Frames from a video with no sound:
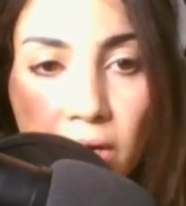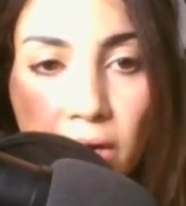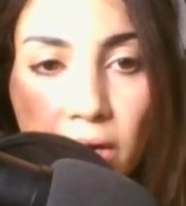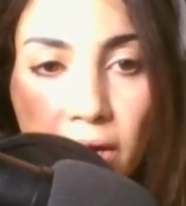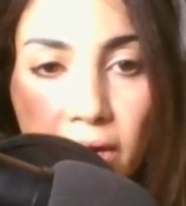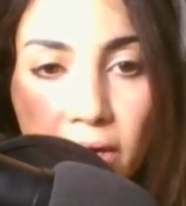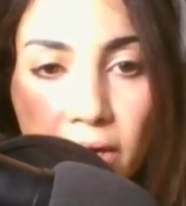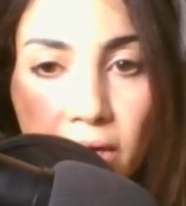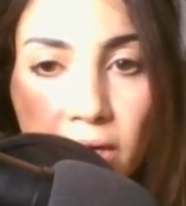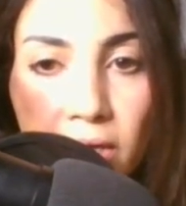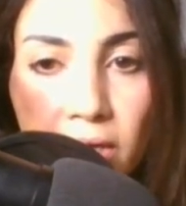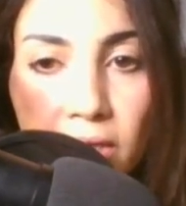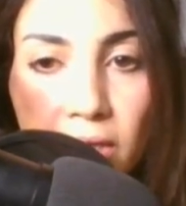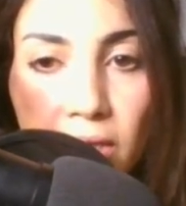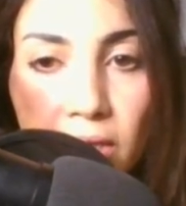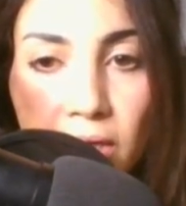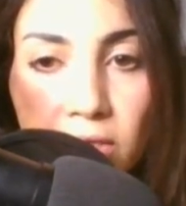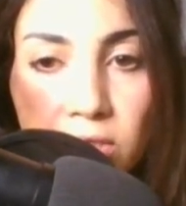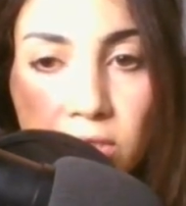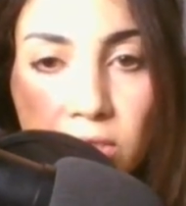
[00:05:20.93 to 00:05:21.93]
And
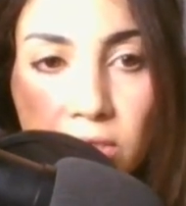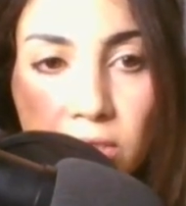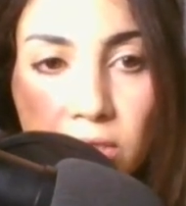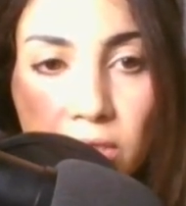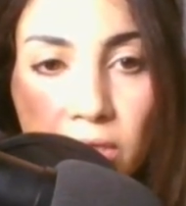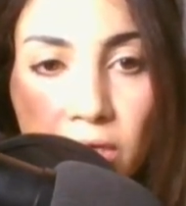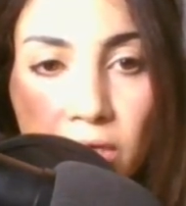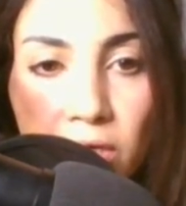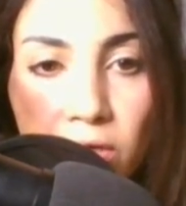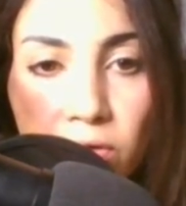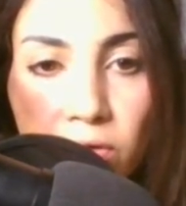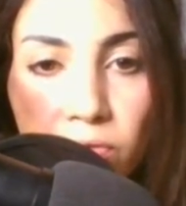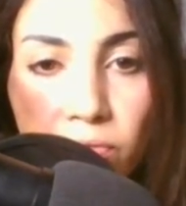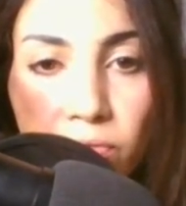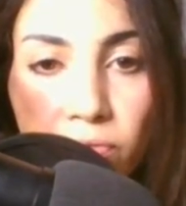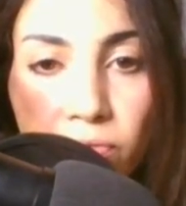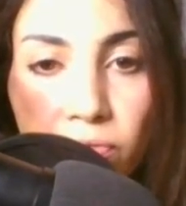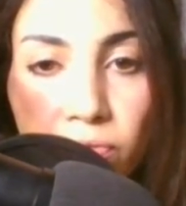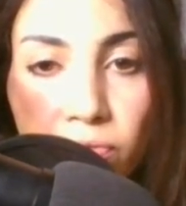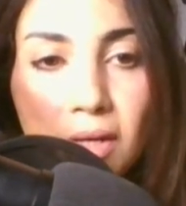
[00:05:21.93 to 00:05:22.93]
let's
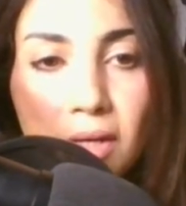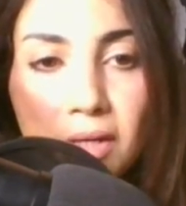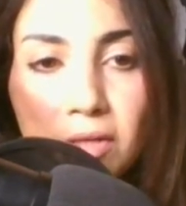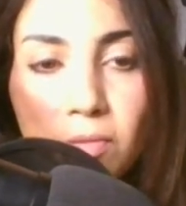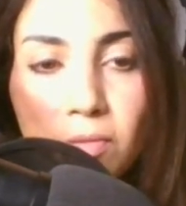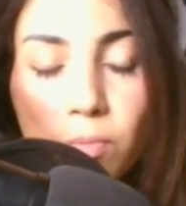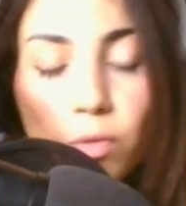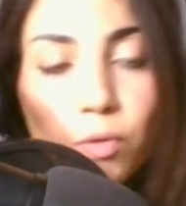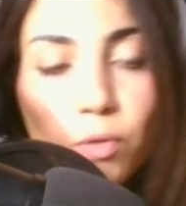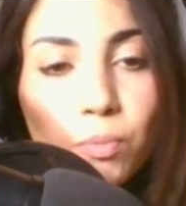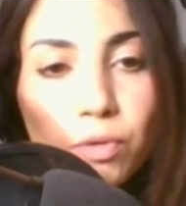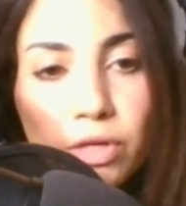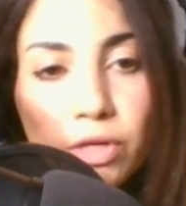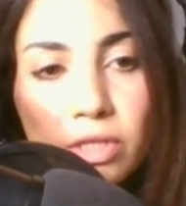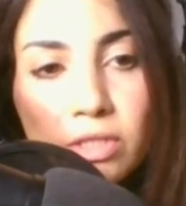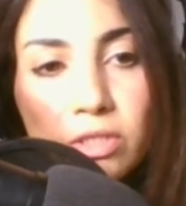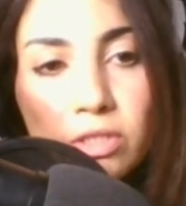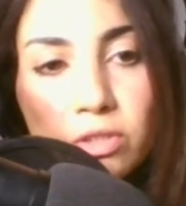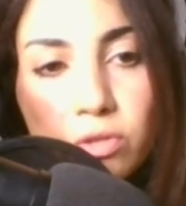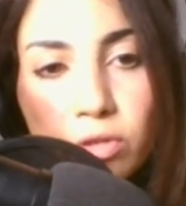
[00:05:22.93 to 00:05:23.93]
give an appropriate
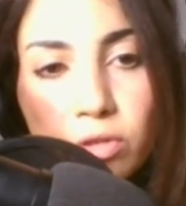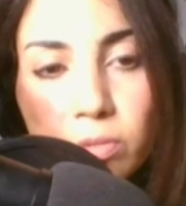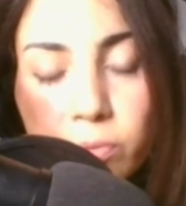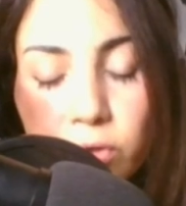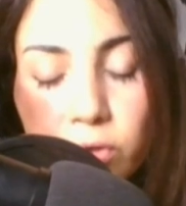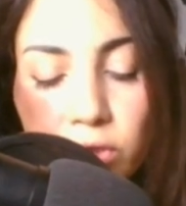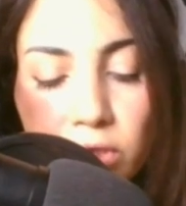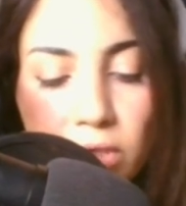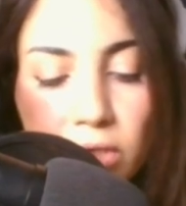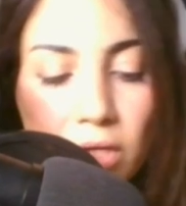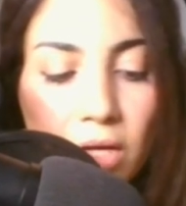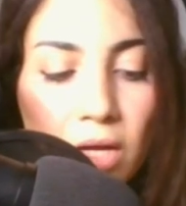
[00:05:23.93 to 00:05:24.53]
description.